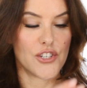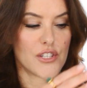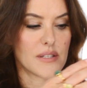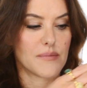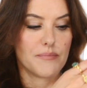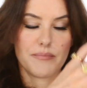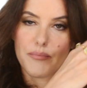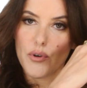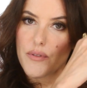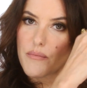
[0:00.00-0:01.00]
just
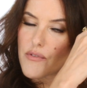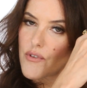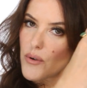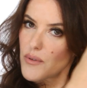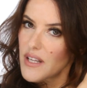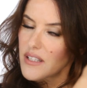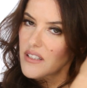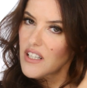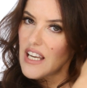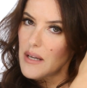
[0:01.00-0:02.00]
put them through and then
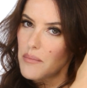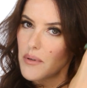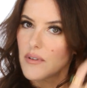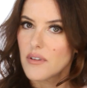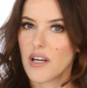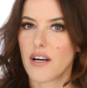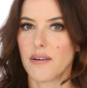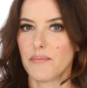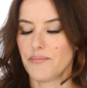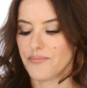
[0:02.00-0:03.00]
clip,
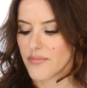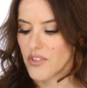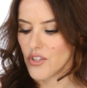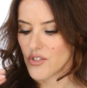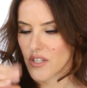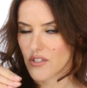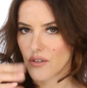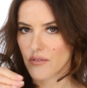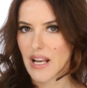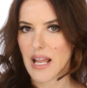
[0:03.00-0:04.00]
use a sort
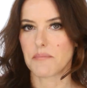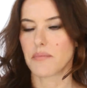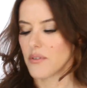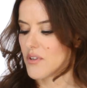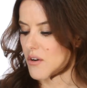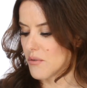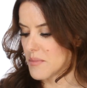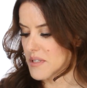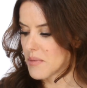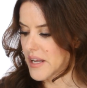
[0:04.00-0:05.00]
of clamp and hold
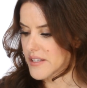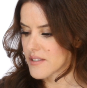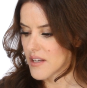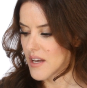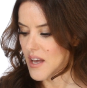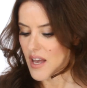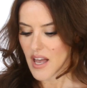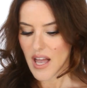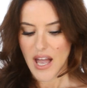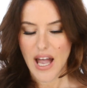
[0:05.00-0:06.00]
them in place.
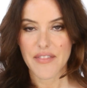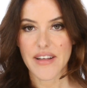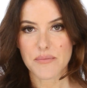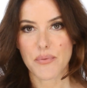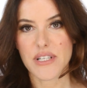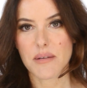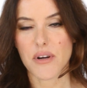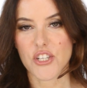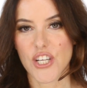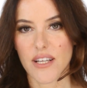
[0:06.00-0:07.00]
And that's pretty
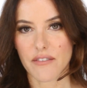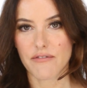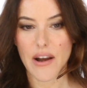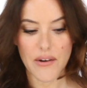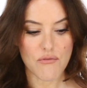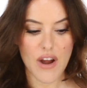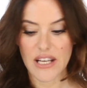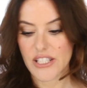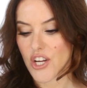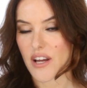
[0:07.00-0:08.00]
much it. I very
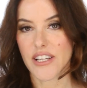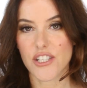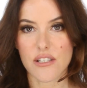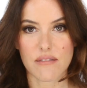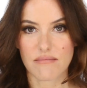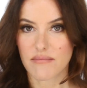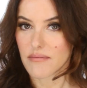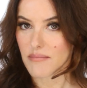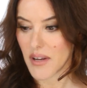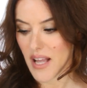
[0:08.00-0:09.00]
rarely change
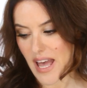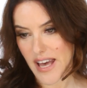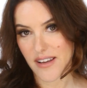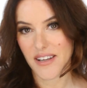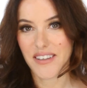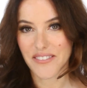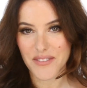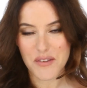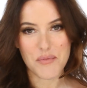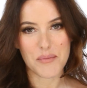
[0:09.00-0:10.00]
my hair,
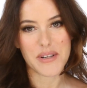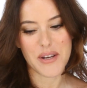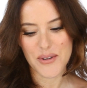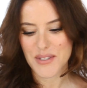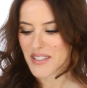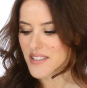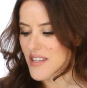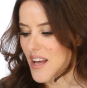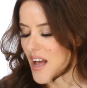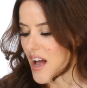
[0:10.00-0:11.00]
you probably noticed.
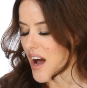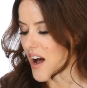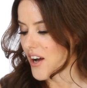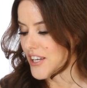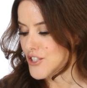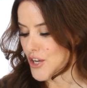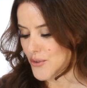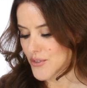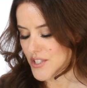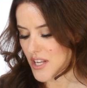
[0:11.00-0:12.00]
I
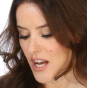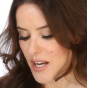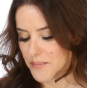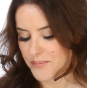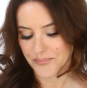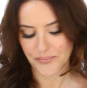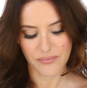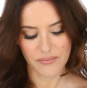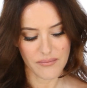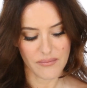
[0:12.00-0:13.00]
don't, I
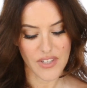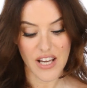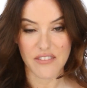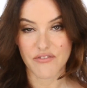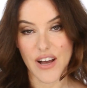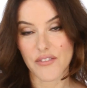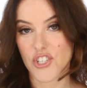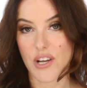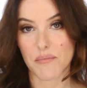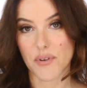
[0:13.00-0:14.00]
found the
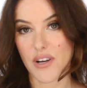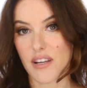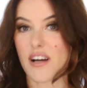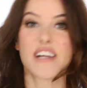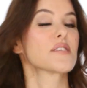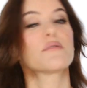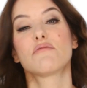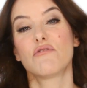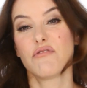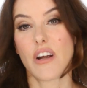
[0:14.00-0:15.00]
shampoo that I like, so I
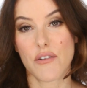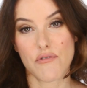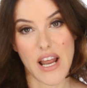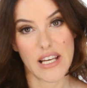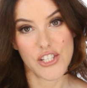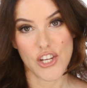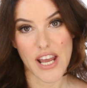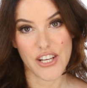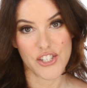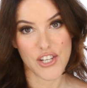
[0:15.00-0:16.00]
very rarely
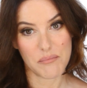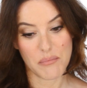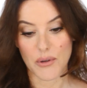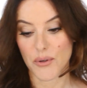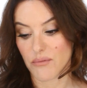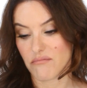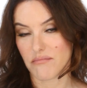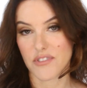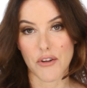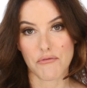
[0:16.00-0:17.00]
change shampoo,
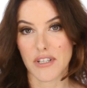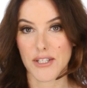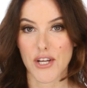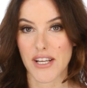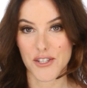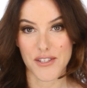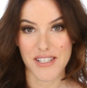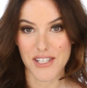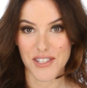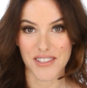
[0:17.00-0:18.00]
don't really change
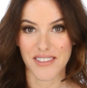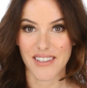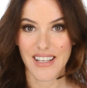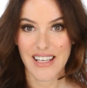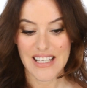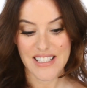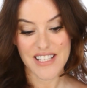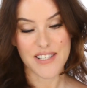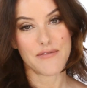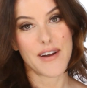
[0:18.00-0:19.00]
conditioner.
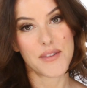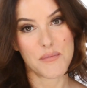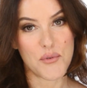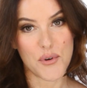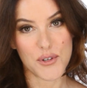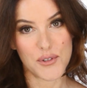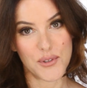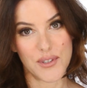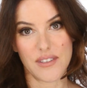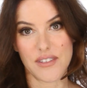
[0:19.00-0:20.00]
Since I found the Moroccan
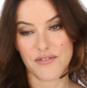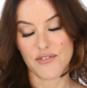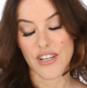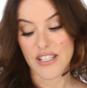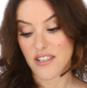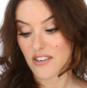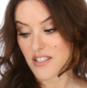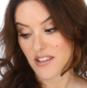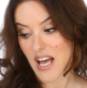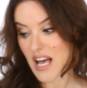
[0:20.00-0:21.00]
oil, I've really stuck
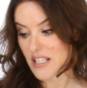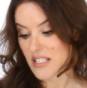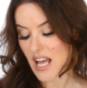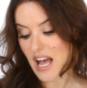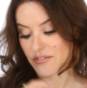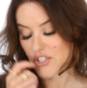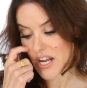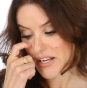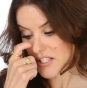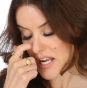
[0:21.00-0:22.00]
to that. I haven't
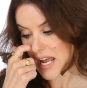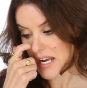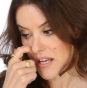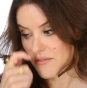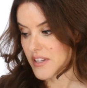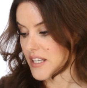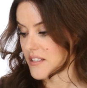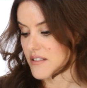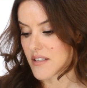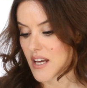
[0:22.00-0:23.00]
changed any of
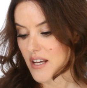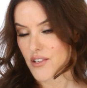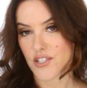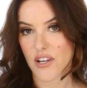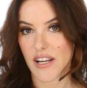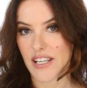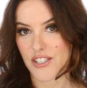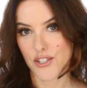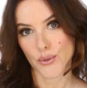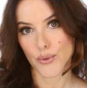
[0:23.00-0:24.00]
these
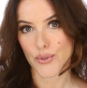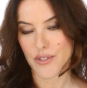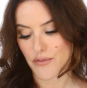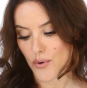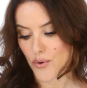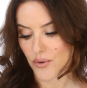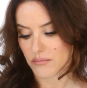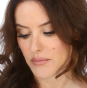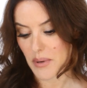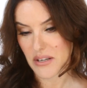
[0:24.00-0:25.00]
styling tools for
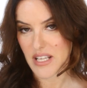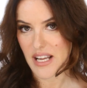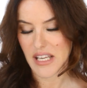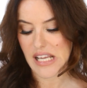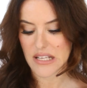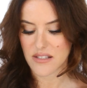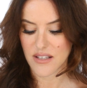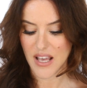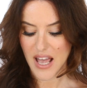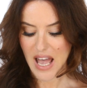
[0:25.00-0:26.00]
about 10 years.
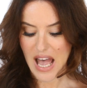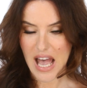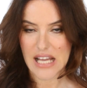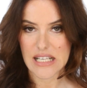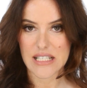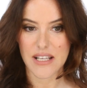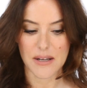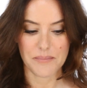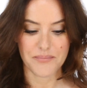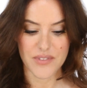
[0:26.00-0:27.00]

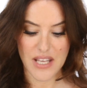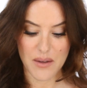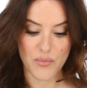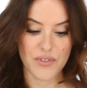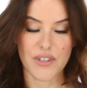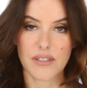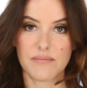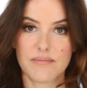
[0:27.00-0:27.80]
And same with the